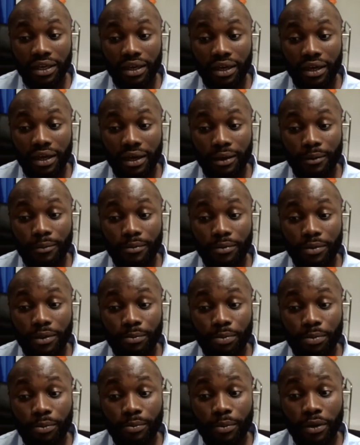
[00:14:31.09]

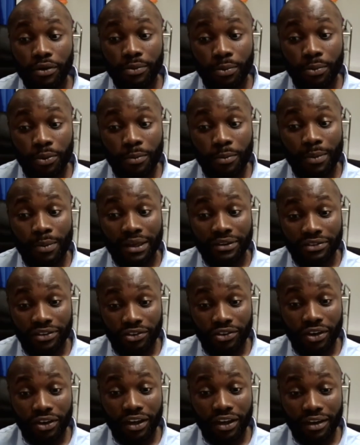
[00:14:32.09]
the most important
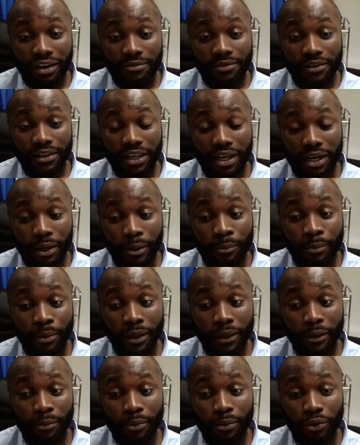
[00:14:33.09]
message I have for young
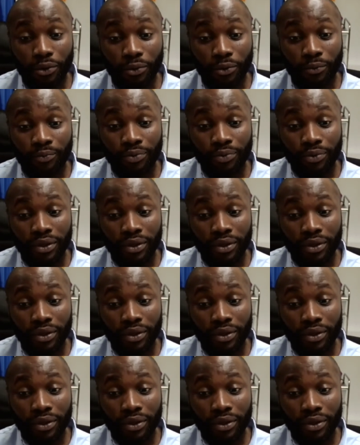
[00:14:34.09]
people